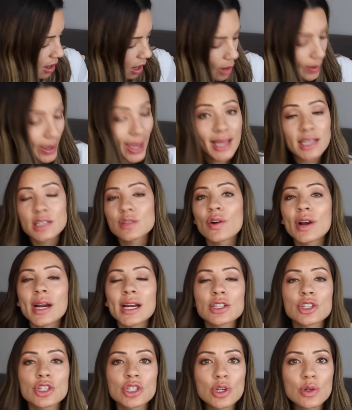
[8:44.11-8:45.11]
Okay, as far
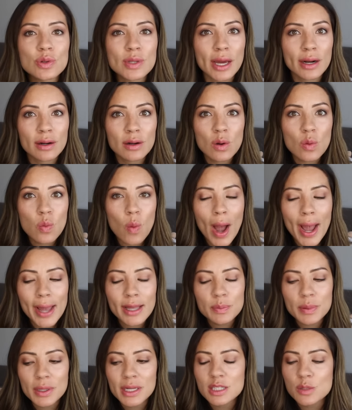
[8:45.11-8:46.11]
as shoes, I don't know
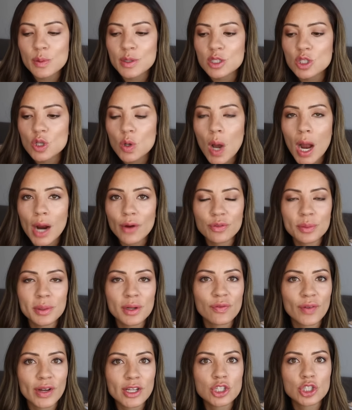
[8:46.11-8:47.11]
why, but it's been so hard for me
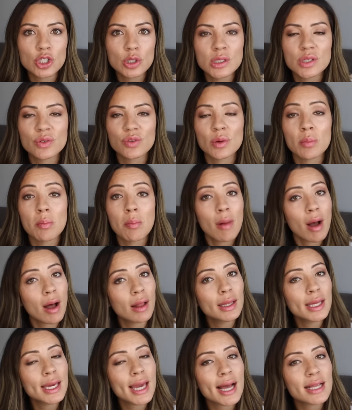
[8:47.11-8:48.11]
to find shoes for
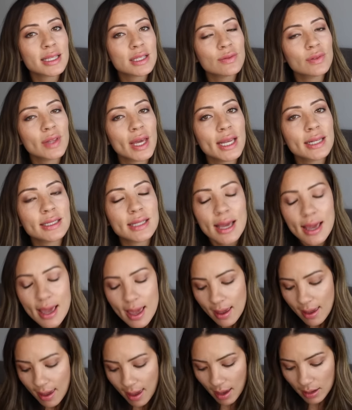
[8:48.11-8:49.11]
Molly as of late.
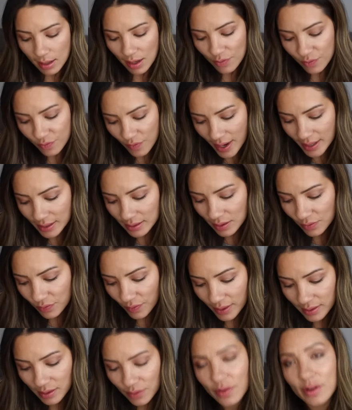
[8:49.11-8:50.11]
And I finally,
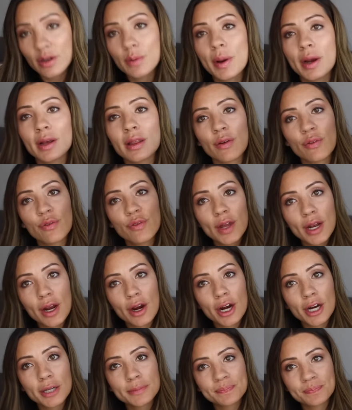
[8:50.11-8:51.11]
finally found a pair that fit
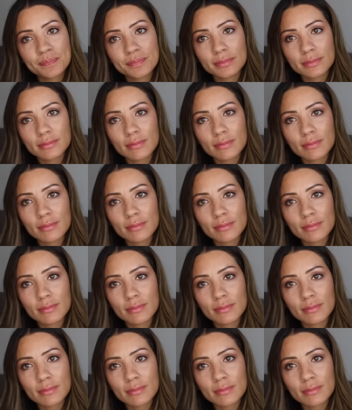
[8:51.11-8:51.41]
her.